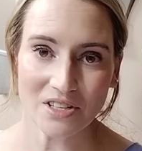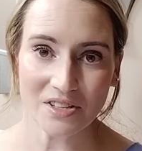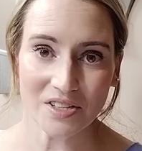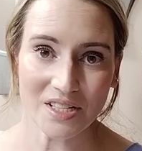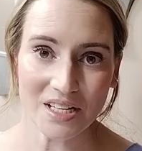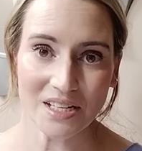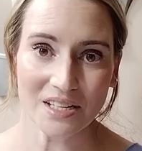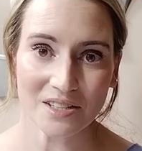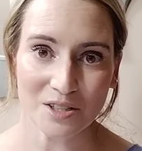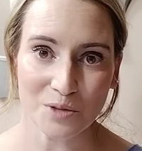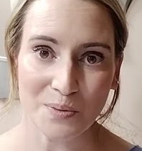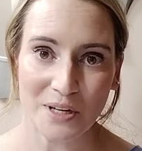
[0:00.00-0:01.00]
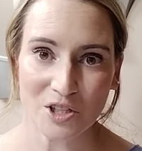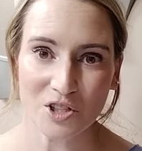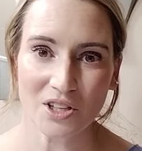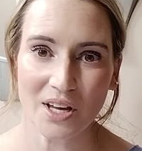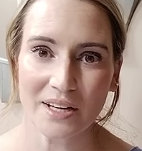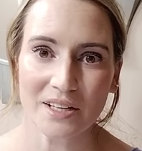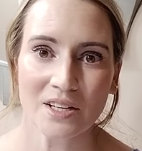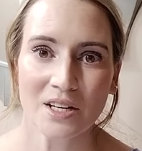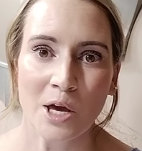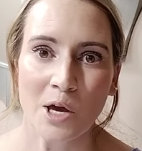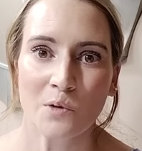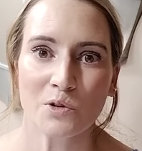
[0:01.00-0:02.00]
stinging, especially like
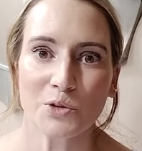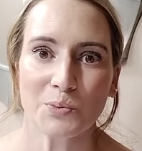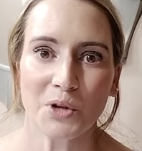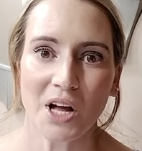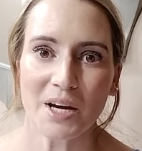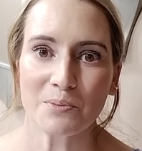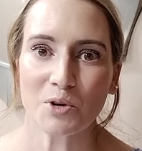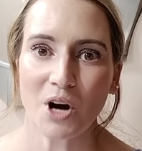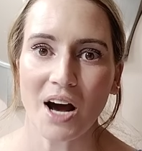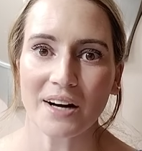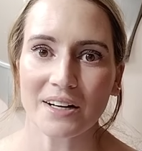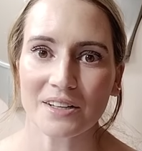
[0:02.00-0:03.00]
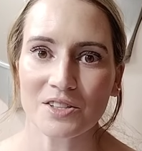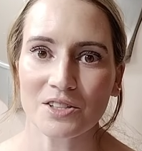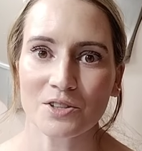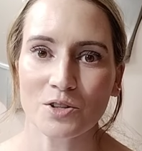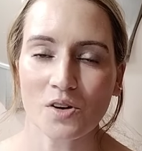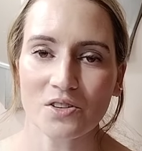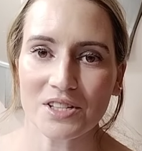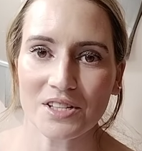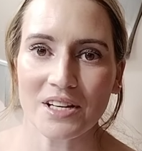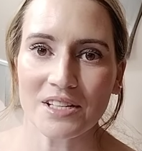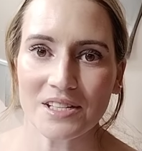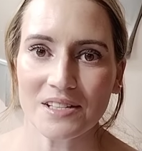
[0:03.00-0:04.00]
when you apply products and you notice
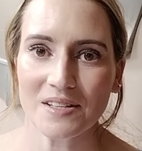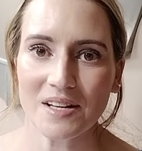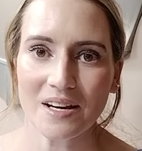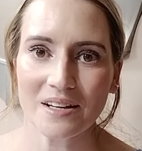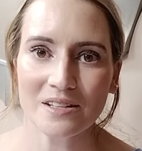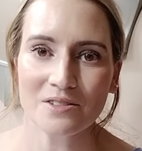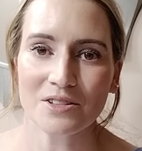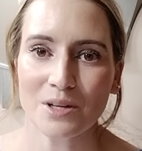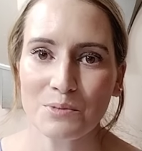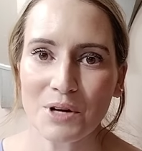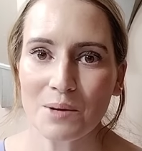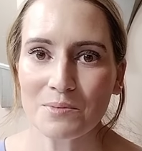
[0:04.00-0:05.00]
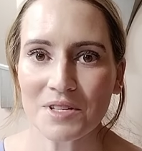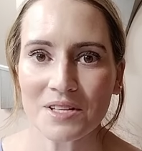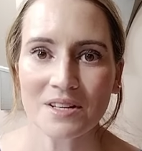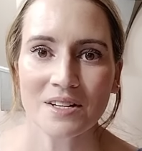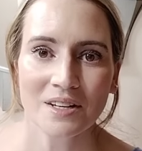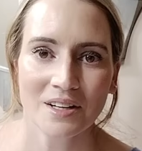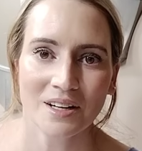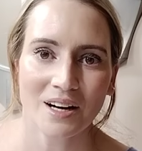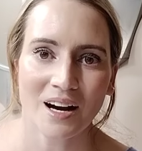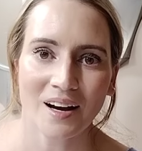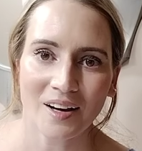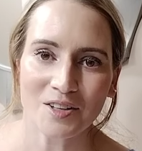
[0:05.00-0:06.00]
they sting. Sometimes,
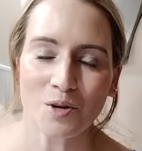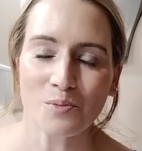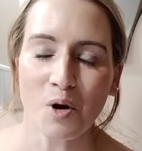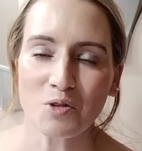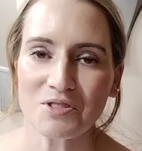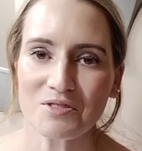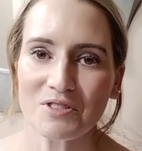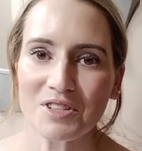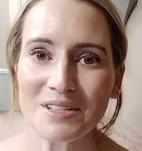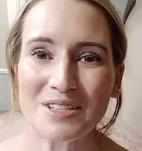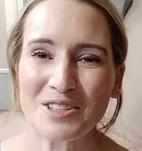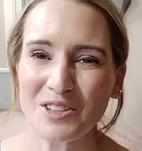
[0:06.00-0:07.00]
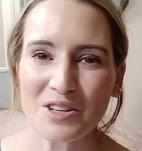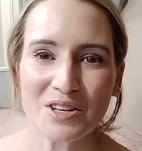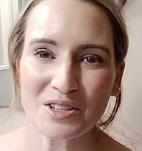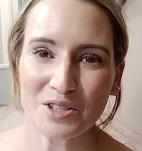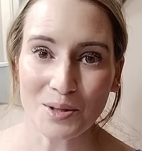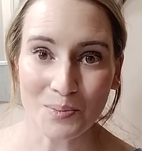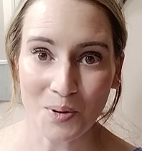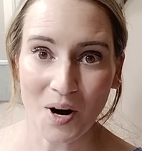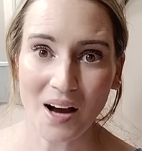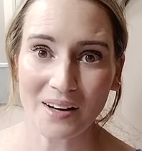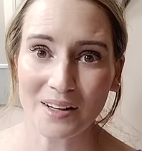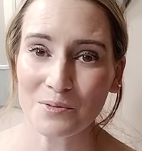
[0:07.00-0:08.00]
uh, I know most of us instantly think it's the
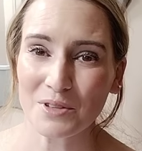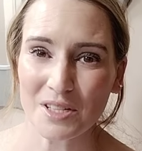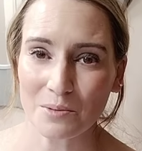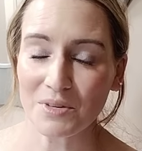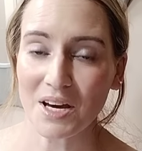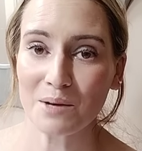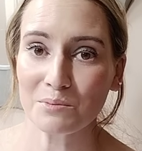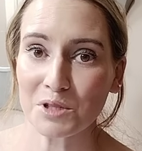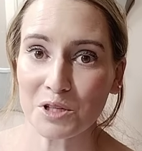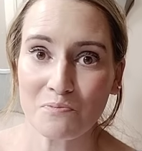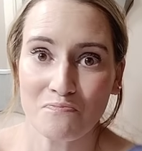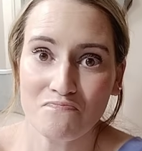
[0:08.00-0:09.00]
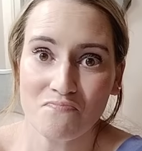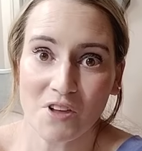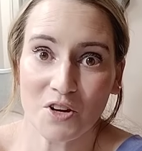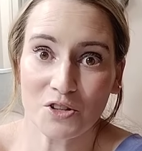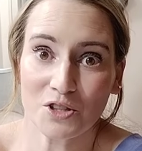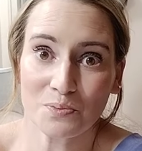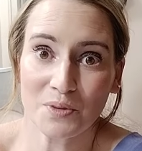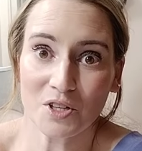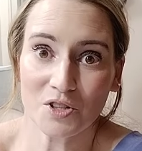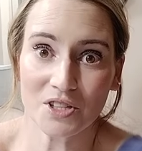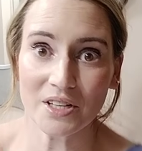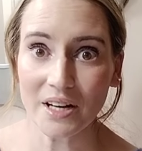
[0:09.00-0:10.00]
product, but sometimes it could just be your
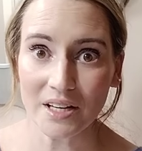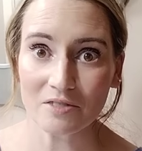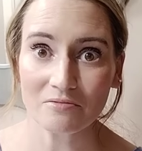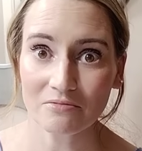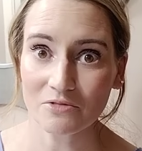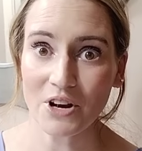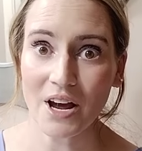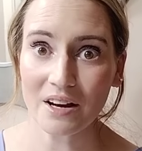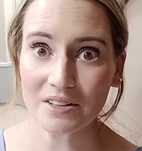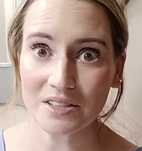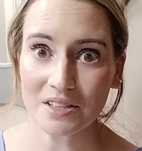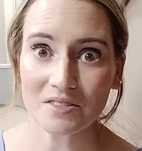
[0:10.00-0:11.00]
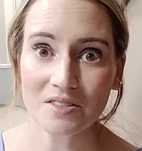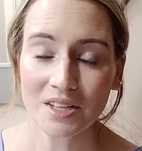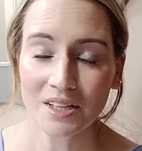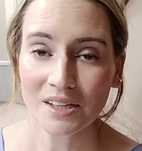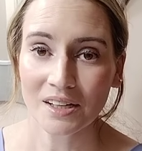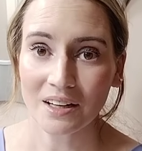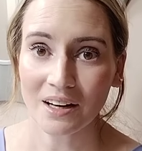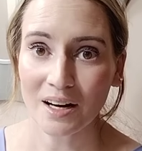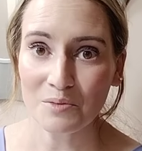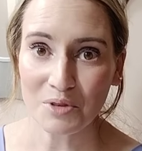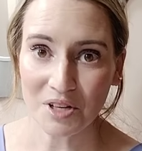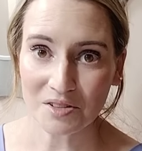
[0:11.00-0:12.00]
skin reacting uh,
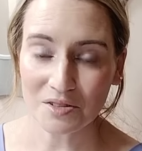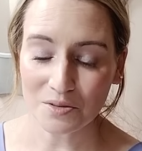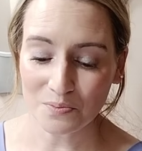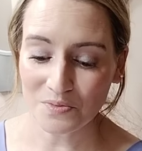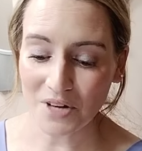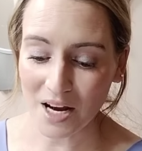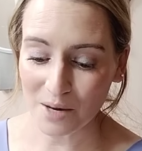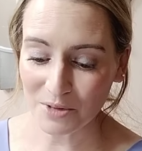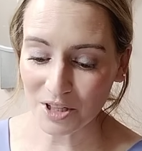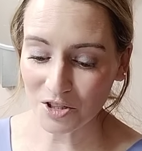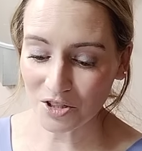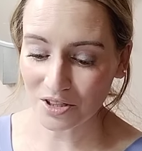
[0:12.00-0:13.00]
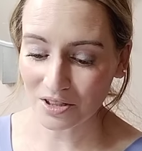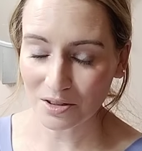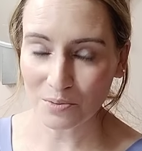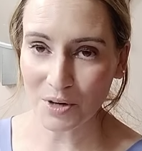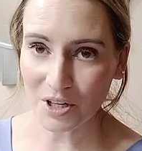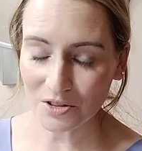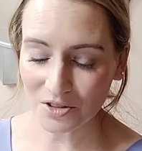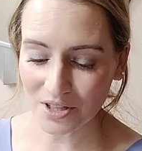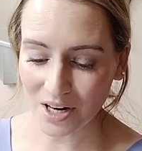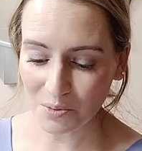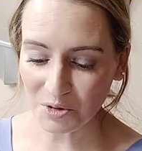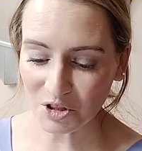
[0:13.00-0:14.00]
because it's damaged, the berry is
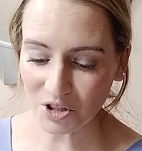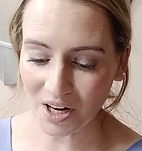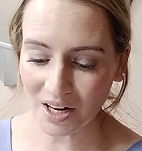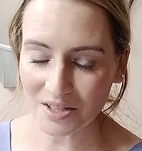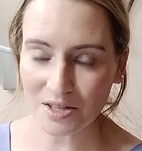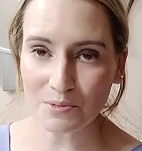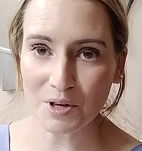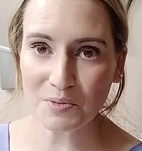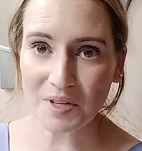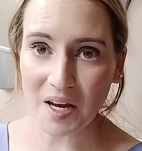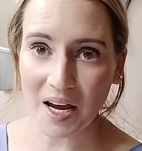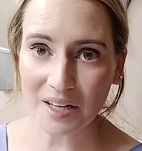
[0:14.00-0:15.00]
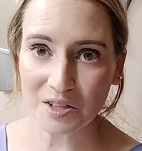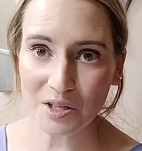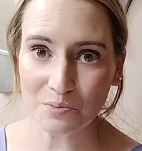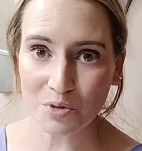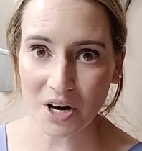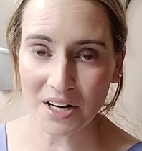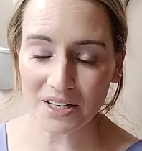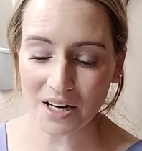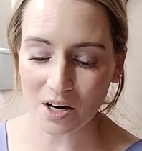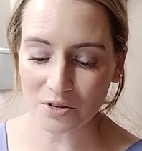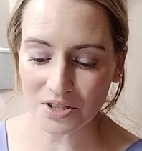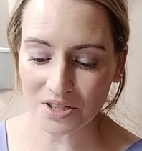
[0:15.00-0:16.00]
damaged. Uh, sometimes acne and
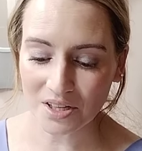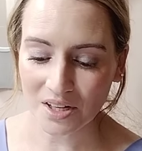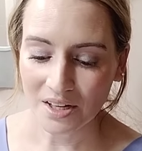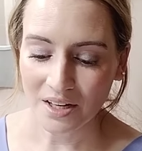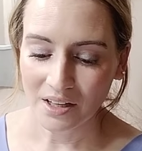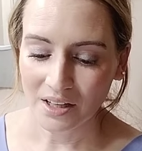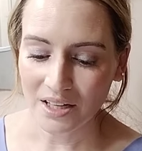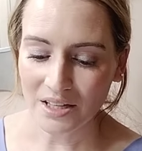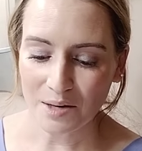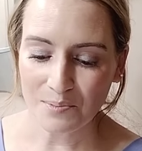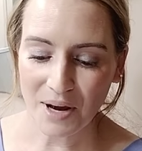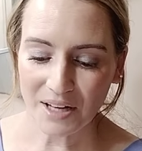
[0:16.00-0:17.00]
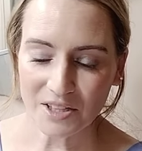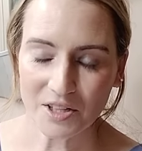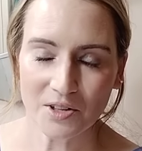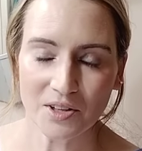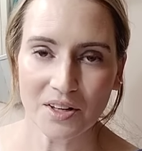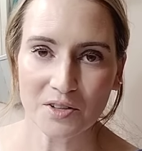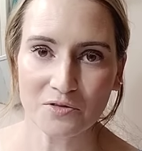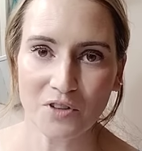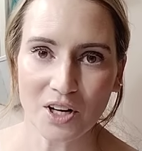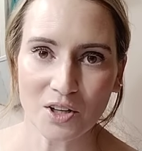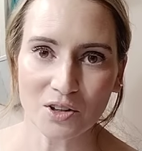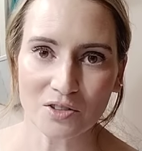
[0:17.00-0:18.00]
breakouts, and then bacterial and
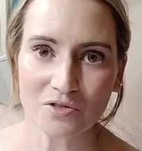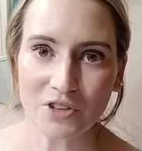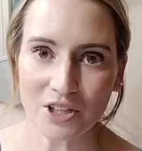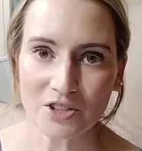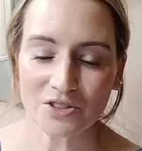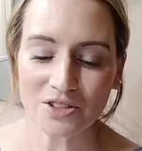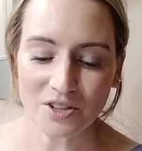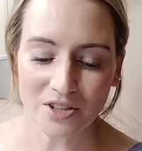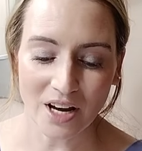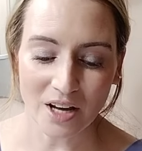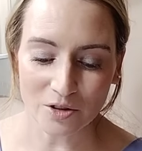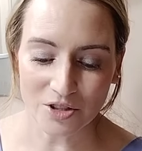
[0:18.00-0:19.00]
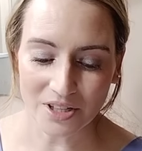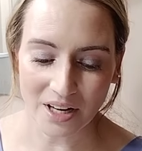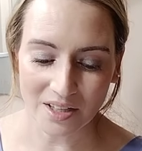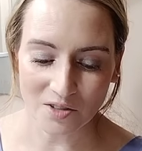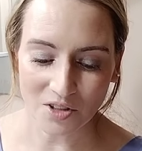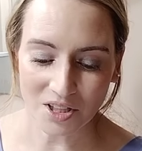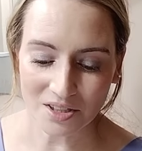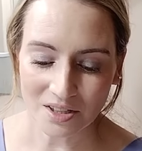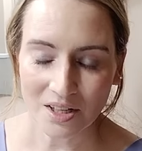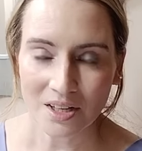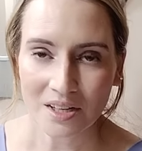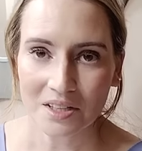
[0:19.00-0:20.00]
fungal infections are another sign of it.
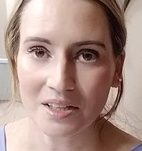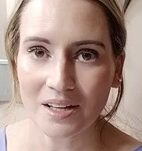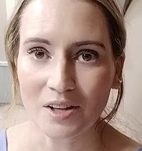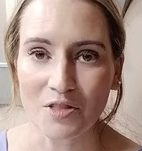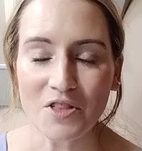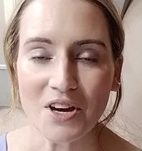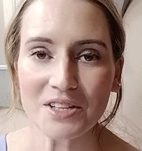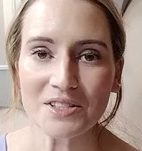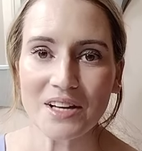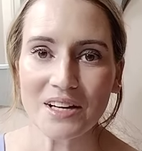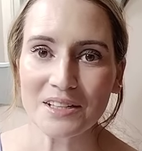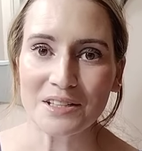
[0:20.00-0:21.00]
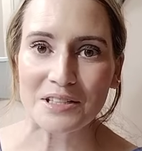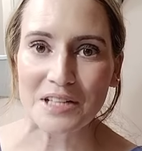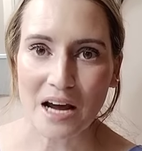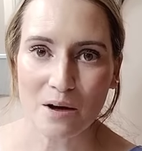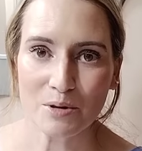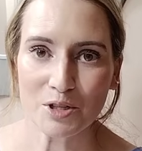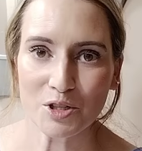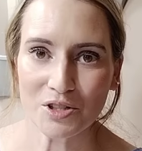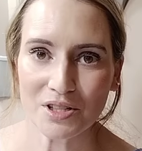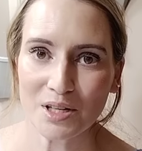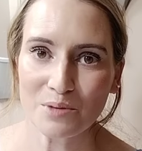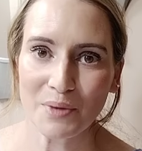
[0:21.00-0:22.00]
And things that can damage your
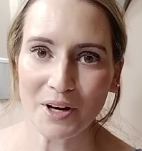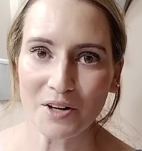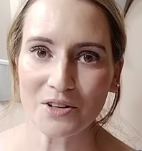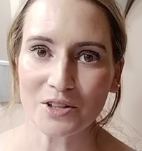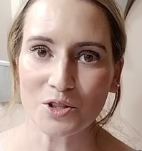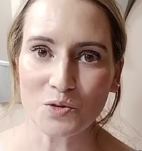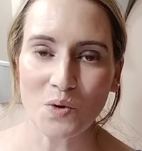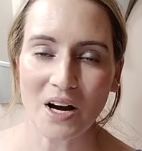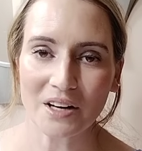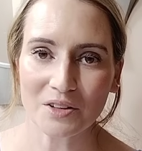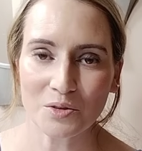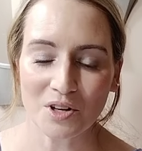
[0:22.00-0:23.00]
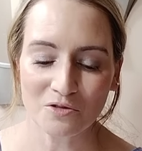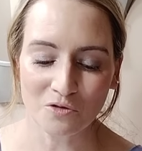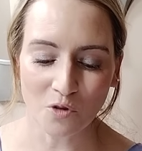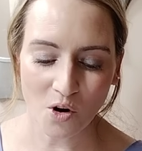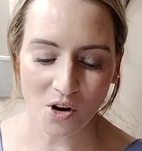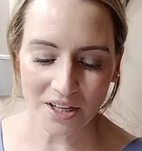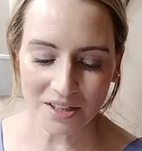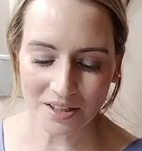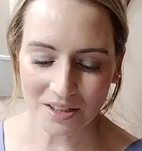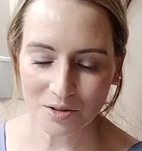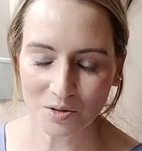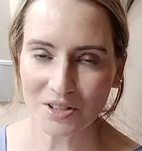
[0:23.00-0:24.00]
skin barrier that you want to avoid,
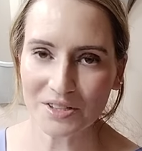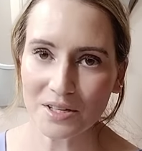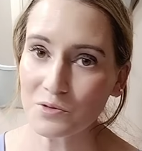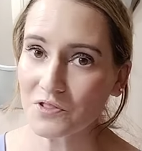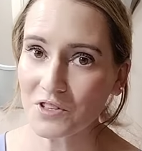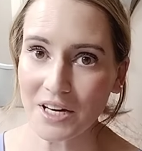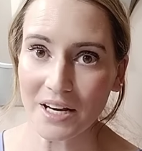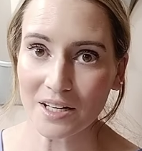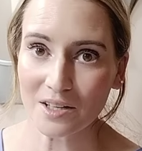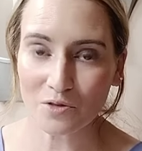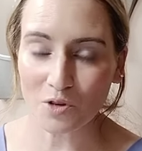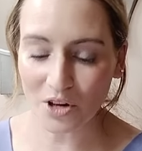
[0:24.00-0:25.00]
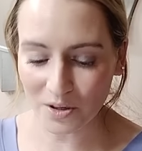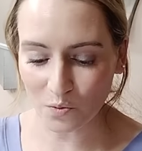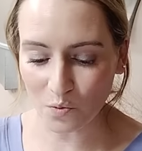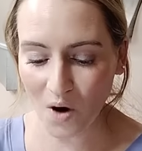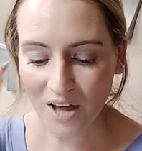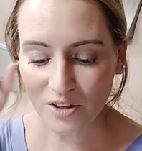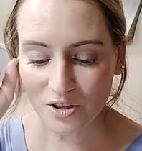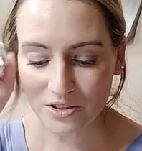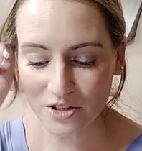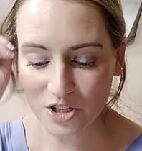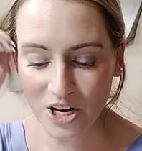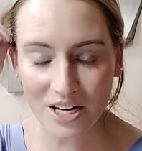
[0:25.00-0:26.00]
well, some of you can not avoid, weather
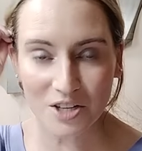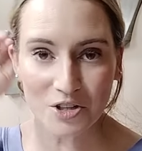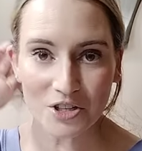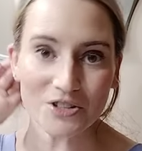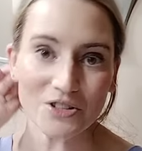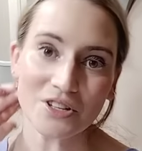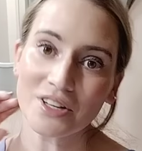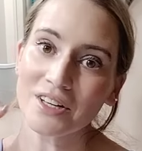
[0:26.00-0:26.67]
changes,